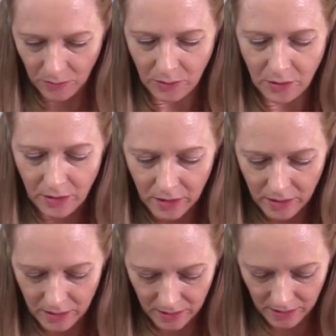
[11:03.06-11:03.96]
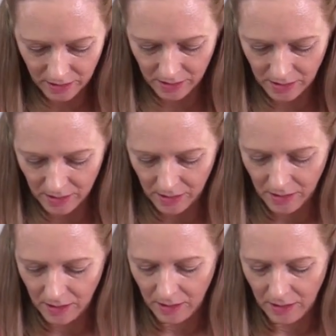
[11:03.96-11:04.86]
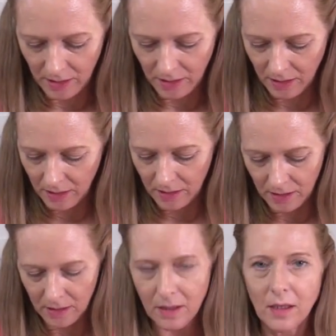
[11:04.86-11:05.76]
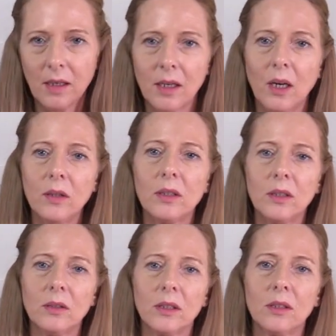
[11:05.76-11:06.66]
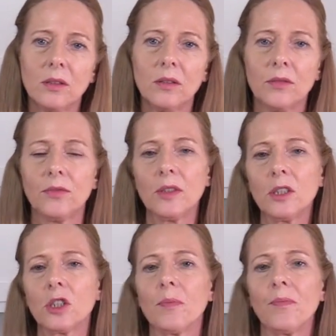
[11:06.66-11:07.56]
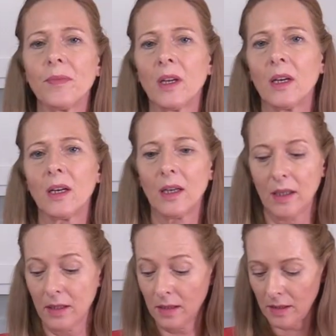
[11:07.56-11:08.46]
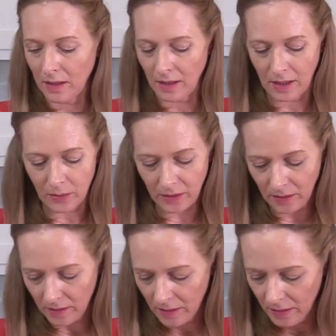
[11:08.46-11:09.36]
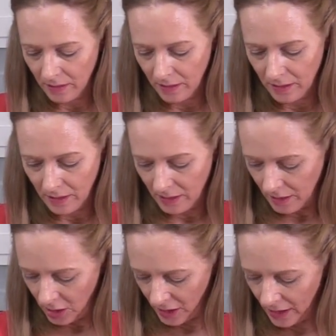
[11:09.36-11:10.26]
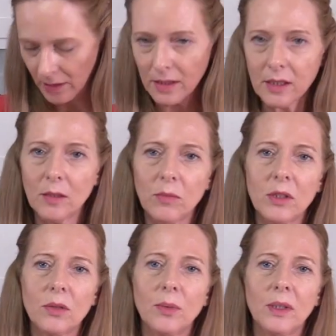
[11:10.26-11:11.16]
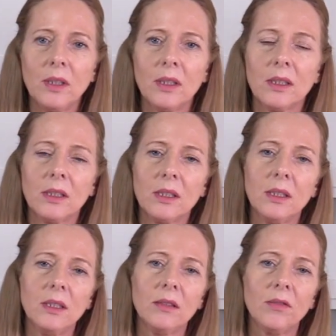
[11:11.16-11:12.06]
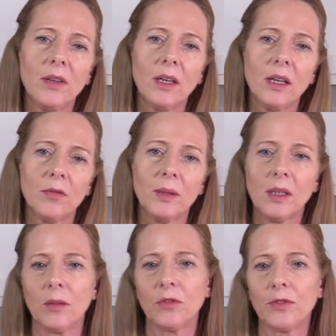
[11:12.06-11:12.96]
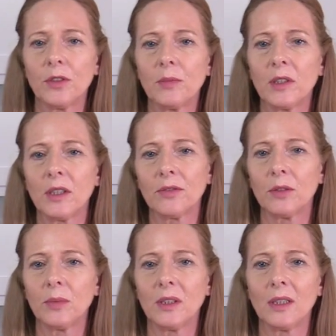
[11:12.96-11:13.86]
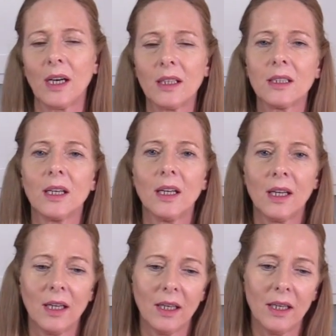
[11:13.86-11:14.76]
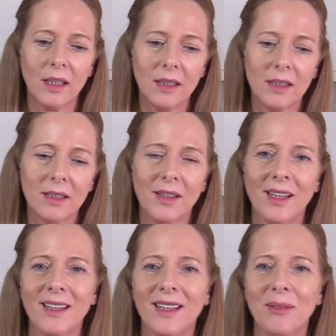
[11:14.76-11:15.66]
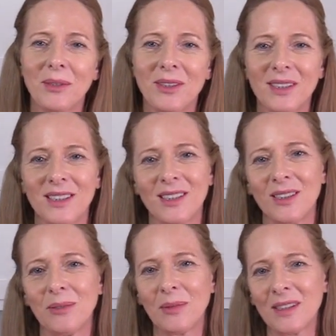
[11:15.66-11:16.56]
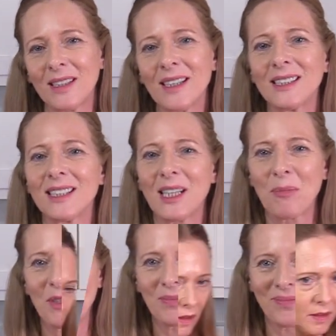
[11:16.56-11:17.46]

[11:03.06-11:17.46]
board, and now it goes into the fridge, and I will check this in between and see if they have become firm enough to be cut, and then I will continue with the next step.